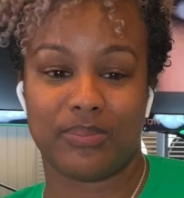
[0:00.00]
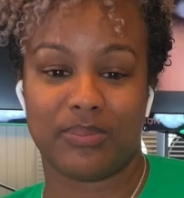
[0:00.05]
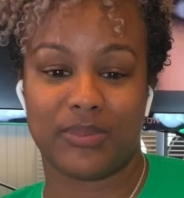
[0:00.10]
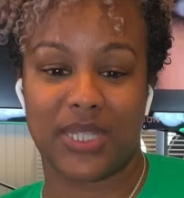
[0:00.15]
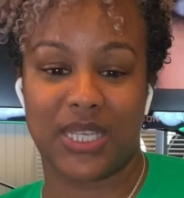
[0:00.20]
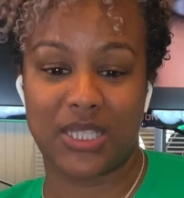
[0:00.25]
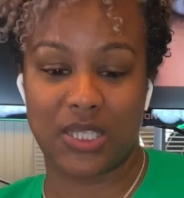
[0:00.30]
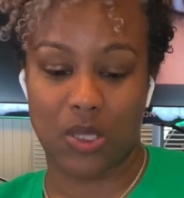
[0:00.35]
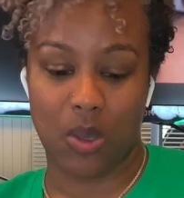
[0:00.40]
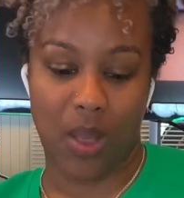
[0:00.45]

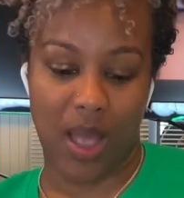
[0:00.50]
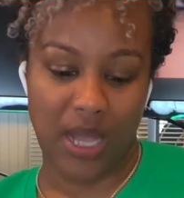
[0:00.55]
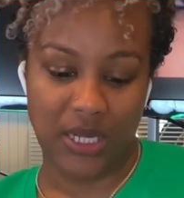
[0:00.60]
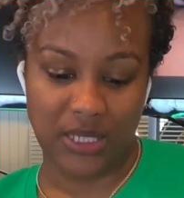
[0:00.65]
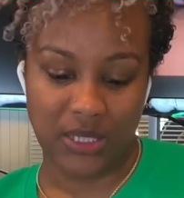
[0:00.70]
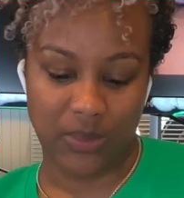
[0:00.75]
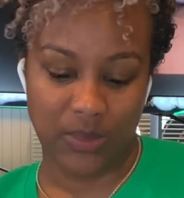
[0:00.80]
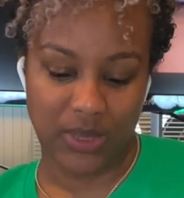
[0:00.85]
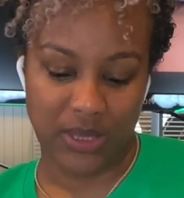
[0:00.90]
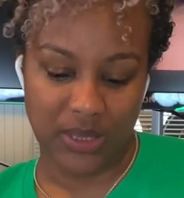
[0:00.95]
and so i
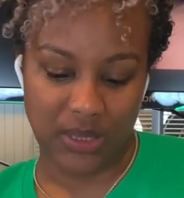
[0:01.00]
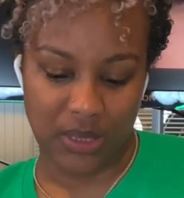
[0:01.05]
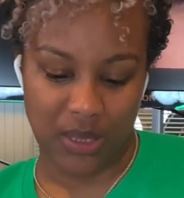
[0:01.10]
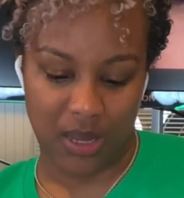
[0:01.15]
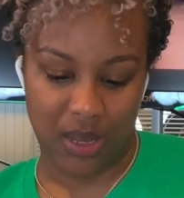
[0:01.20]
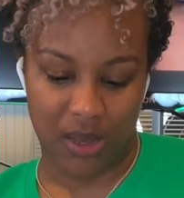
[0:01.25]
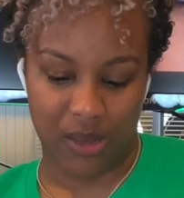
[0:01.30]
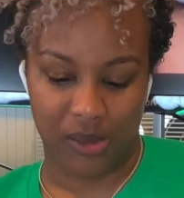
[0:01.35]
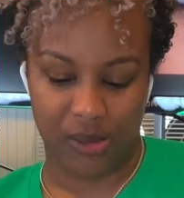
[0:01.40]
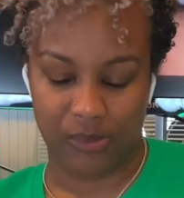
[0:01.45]
just wanted to
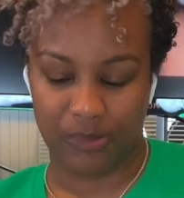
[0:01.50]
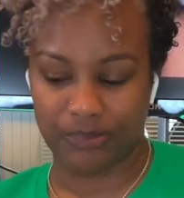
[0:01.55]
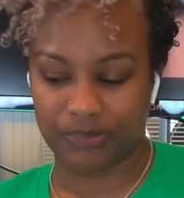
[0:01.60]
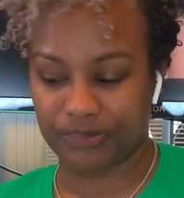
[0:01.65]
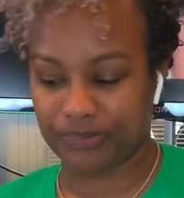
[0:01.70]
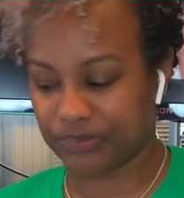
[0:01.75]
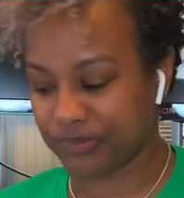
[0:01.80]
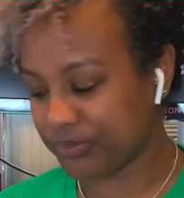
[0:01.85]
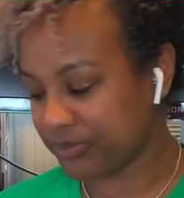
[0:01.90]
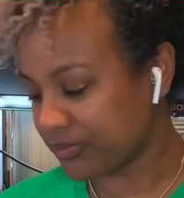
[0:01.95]
um
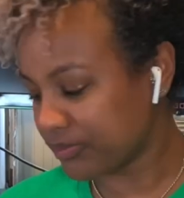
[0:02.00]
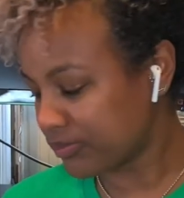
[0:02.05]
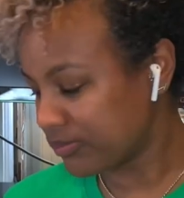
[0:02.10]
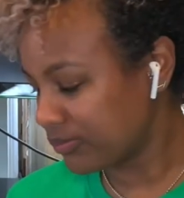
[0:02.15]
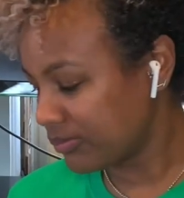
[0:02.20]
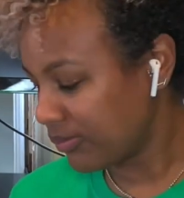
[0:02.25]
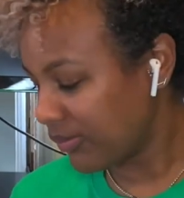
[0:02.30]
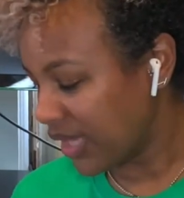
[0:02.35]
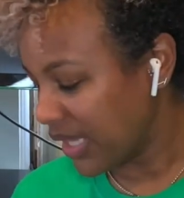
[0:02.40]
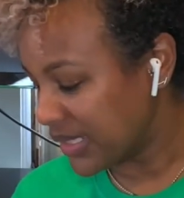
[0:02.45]

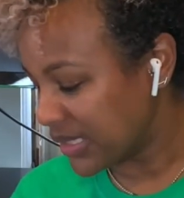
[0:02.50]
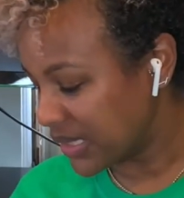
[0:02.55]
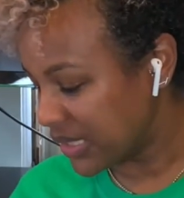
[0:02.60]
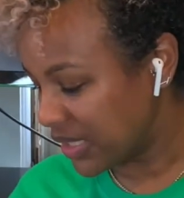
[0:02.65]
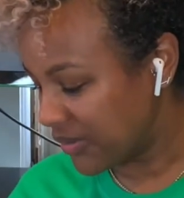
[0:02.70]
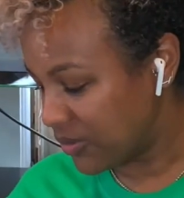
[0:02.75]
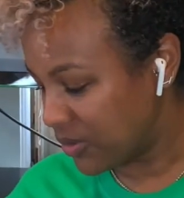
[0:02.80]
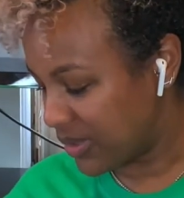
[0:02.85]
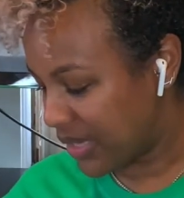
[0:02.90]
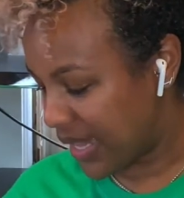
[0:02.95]
to
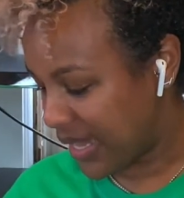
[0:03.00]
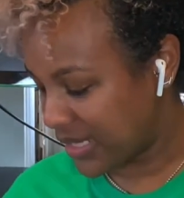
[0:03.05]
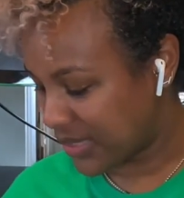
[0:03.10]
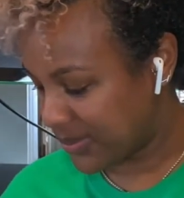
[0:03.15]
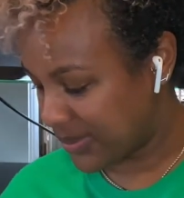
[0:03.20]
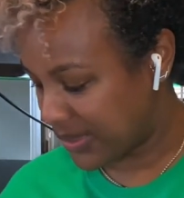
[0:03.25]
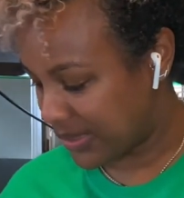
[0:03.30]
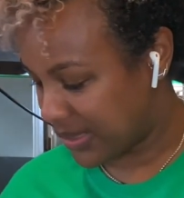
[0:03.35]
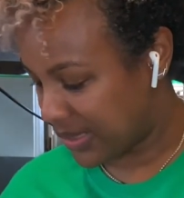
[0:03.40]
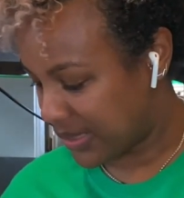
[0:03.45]
leave you guys
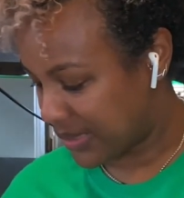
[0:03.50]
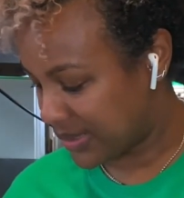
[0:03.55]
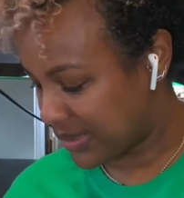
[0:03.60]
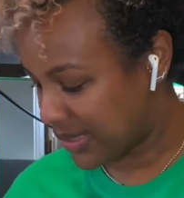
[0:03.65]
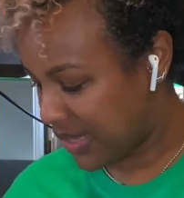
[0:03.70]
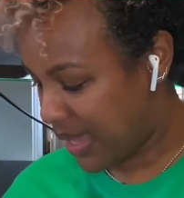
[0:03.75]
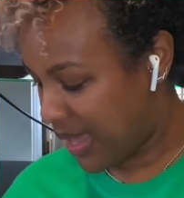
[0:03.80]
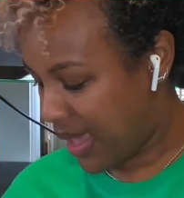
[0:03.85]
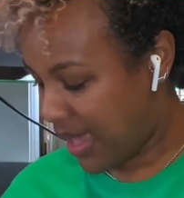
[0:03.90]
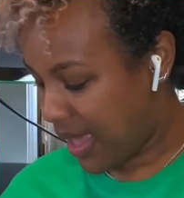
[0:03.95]
with this
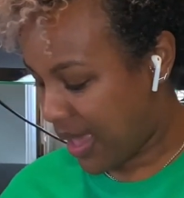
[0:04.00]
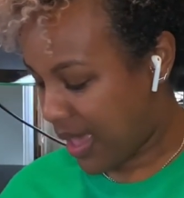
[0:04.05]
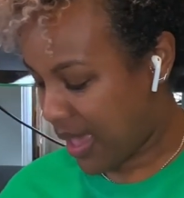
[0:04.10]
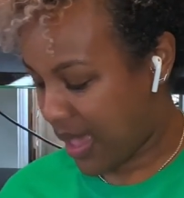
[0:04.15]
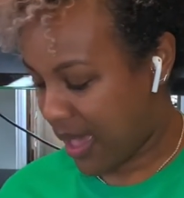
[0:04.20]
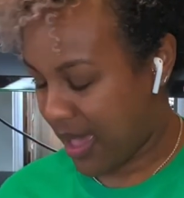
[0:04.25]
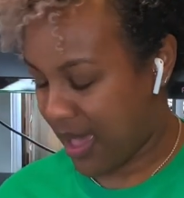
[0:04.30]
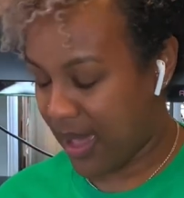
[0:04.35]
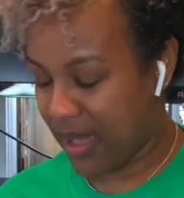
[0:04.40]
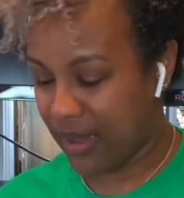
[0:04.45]

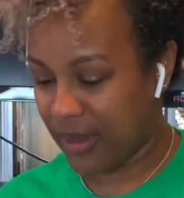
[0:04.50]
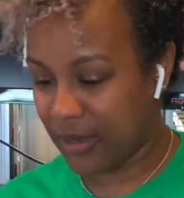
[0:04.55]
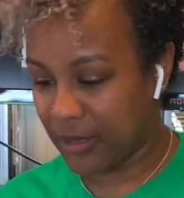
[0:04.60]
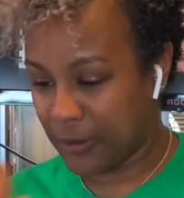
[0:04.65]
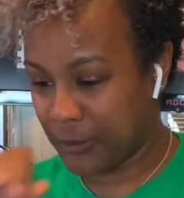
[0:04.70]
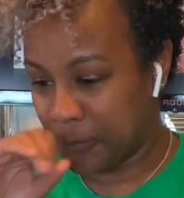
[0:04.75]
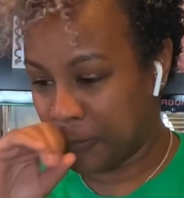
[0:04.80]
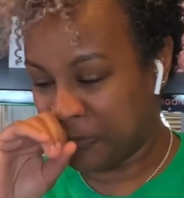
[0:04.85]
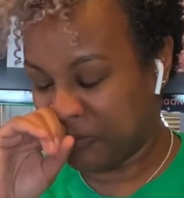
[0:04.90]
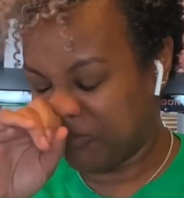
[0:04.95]
i
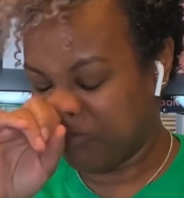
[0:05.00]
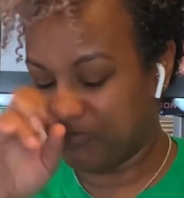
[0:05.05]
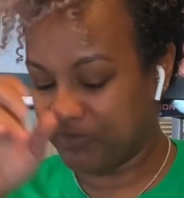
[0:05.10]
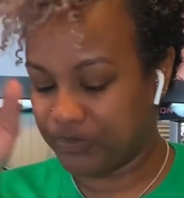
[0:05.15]
um